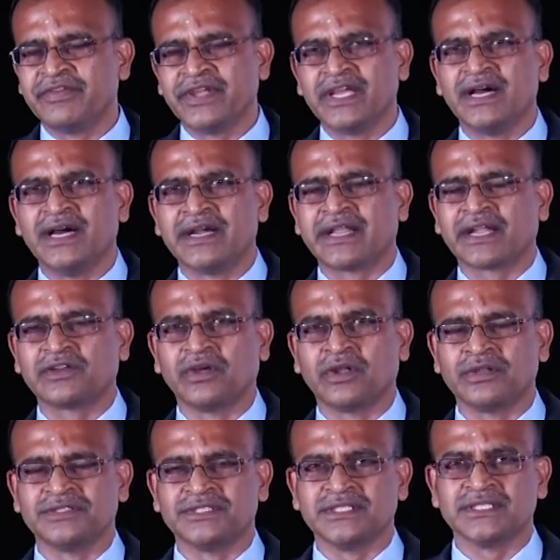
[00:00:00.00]
VR
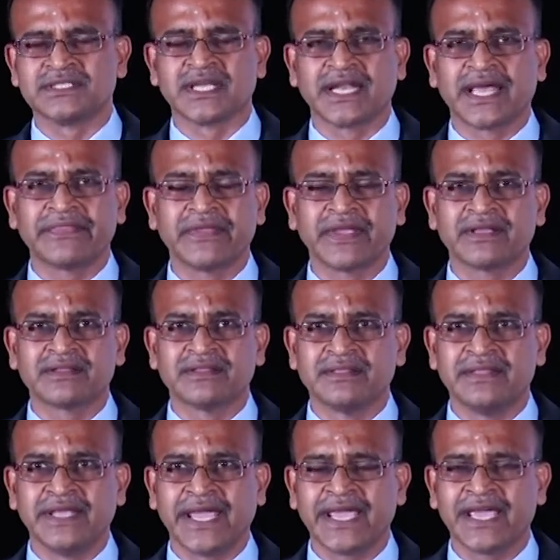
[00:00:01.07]
technologies. And I think
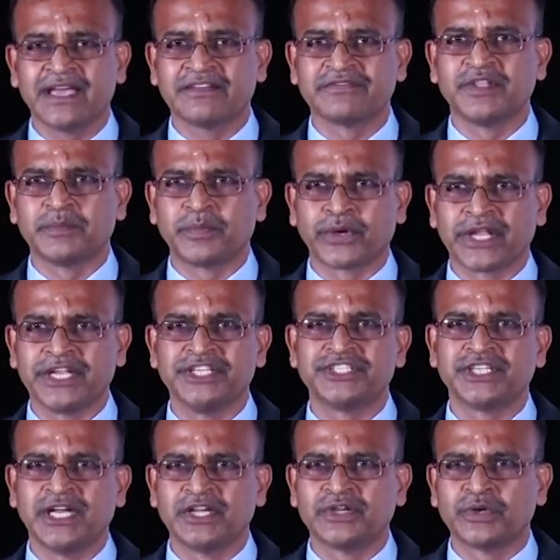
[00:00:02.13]
they have the
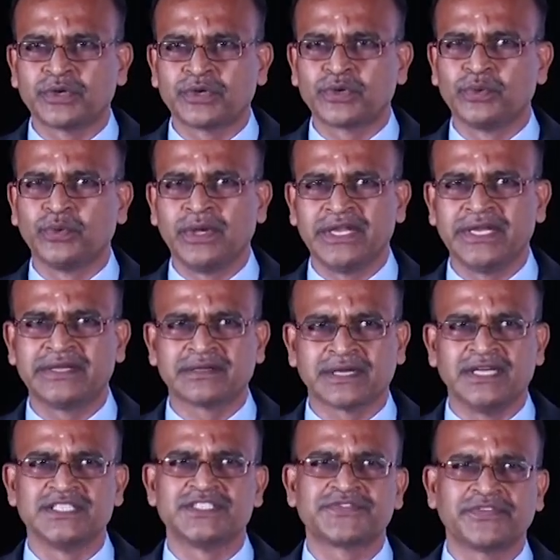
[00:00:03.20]
potential to truly
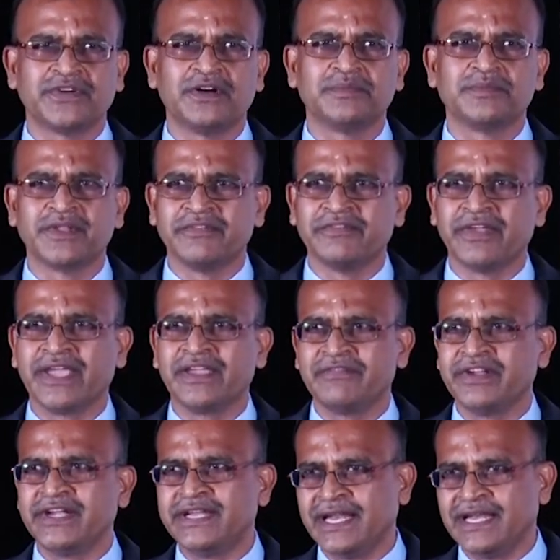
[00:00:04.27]
transform the way
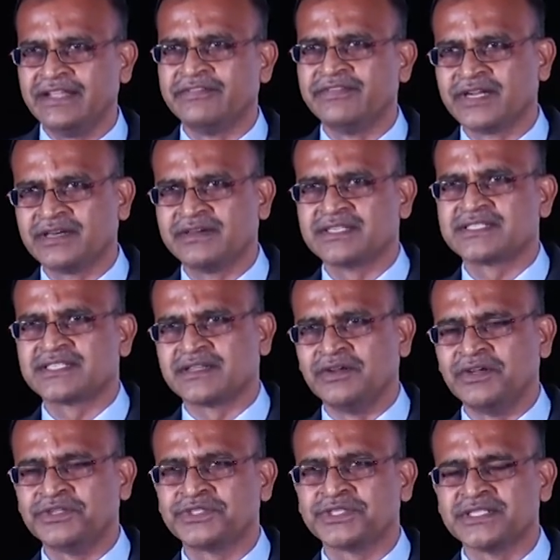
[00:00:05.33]
we deliver our
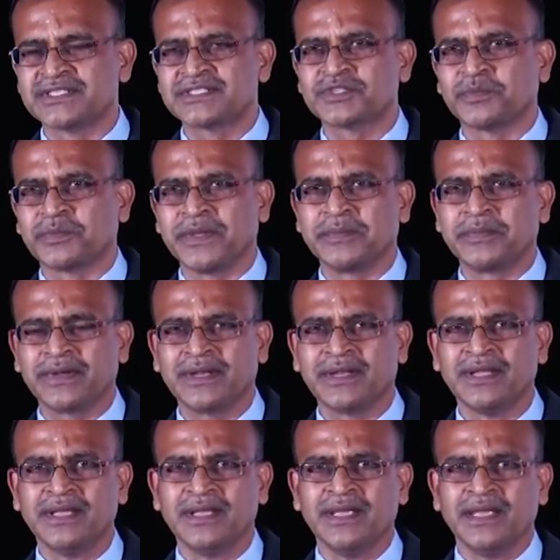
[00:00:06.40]
solutions to people.
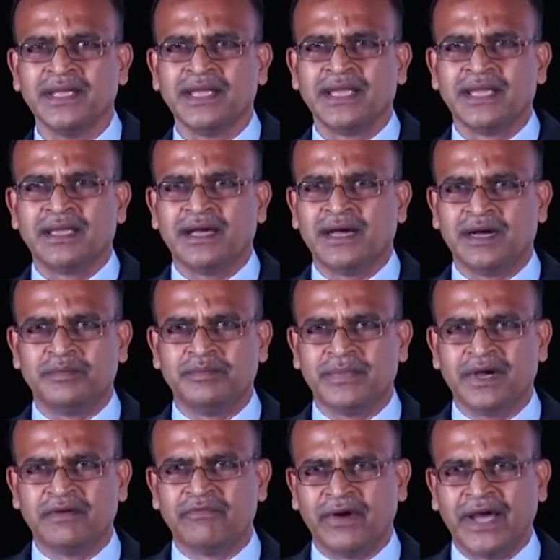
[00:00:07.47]

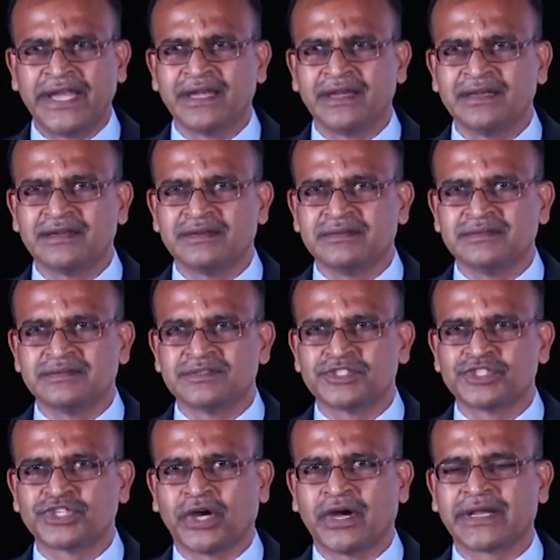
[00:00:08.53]
One
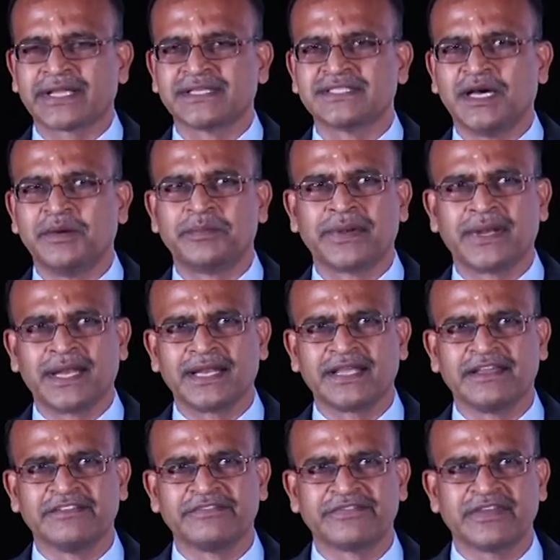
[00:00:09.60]
short example I'll
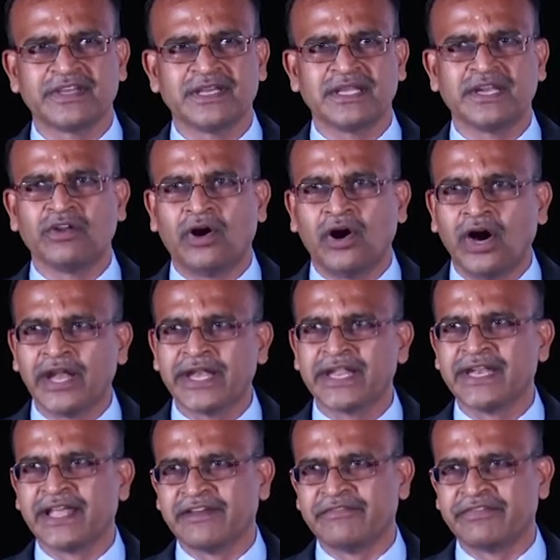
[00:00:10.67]
give, on
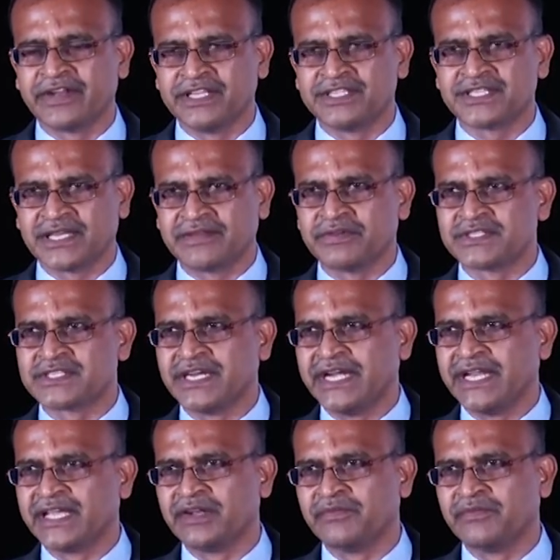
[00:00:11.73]
an average, I was reading